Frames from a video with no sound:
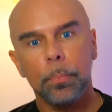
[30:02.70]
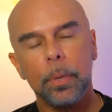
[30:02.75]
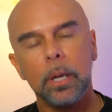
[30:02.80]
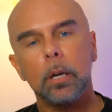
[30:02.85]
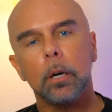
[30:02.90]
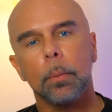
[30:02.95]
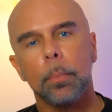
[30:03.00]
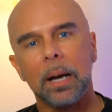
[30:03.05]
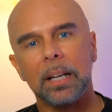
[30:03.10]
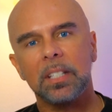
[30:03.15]
me
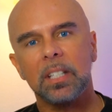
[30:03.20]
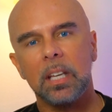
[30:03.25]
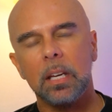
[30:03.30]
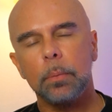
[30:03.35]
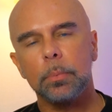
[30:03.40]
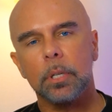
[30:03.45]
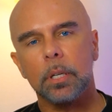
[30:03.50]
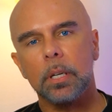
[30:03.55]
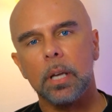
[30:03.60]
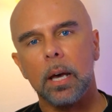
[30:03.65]
or my
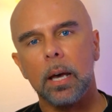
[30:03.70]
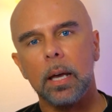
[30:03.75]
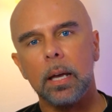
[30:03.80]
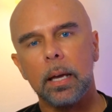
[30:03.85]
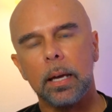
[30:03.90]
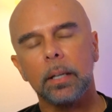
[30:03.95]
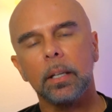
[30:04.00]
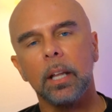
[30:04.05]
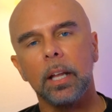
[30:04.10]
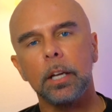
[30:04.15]
team today
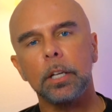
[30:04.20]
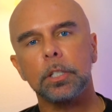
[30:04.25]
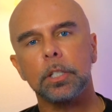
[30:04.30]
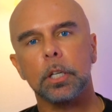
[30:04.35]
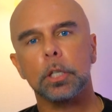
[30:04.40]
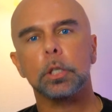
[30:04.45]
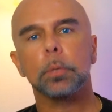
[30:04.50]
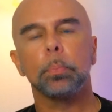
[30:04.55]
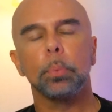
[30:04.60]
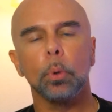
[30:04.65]
and let us
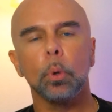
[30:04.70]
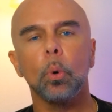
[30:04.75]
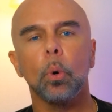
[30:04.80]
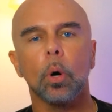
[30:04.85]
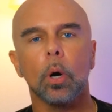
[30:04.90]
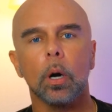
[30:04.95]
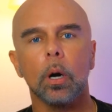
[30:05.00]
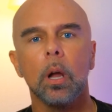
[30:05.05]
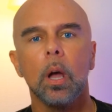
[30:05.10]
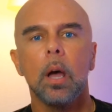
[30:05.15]

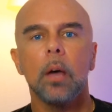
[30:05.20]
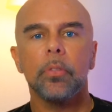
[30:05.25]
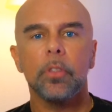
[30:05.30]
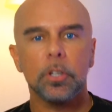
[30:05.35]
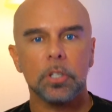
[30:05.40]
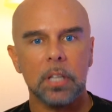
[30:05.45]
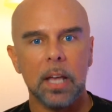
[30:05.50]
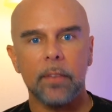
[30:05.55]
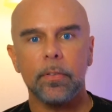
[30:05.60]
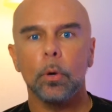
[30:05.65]
explore the
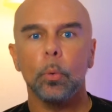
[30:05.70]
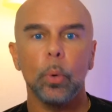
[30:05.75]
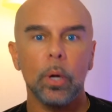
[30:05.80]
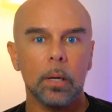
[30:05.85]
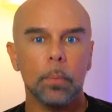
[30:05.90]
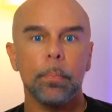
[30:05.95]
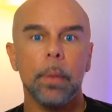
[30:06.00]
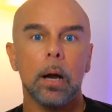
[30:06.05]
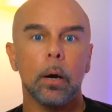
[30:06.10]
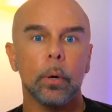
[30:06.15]

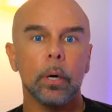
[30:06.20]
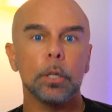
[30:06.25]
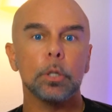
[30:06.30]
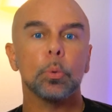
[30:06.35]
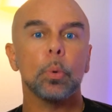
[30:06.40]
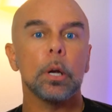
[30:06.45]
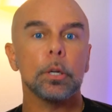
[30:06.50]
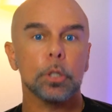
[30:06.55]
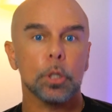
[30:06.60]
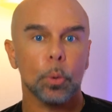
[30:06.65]
7-week marriage
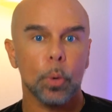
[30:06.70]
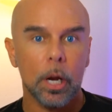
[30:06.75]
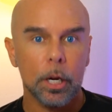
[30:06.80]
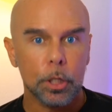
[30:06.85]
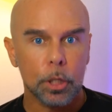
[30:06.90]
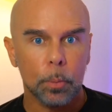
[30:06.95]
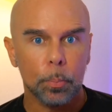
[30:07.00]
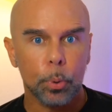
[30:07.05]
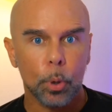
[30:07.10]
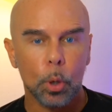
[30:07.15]

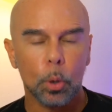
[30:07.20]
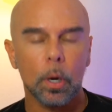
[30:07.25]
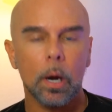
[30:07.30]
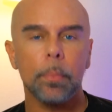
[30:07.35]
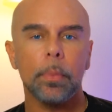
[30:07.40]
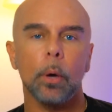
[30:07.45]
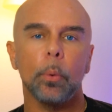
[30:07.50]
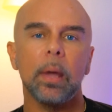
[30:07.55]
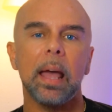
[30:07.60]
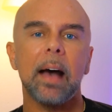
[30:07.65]
restoration
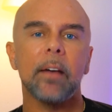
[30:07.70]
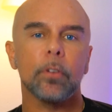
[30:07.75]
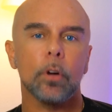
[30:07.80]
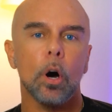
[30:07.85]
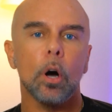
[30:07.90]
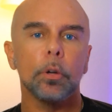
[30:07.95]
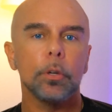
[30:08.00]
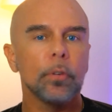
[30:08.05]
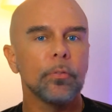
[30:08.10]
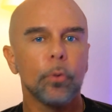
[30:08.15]
program that we have
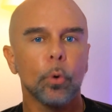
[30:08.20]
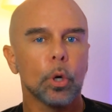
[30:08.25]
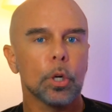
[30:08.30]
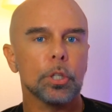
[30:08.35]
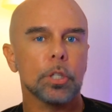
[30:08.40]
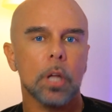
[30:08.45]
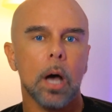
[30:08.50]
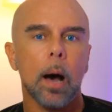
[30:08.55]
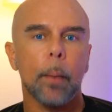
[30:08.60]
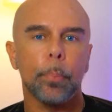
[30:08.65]
called
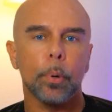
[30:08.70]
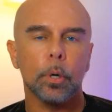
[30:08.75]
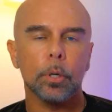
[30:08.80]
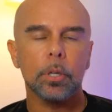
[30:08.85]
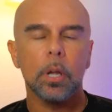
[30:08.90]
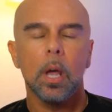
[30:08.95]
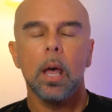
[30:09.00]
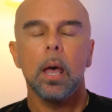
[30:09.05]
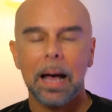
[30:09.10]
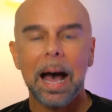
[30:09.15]
DivorceStoppers.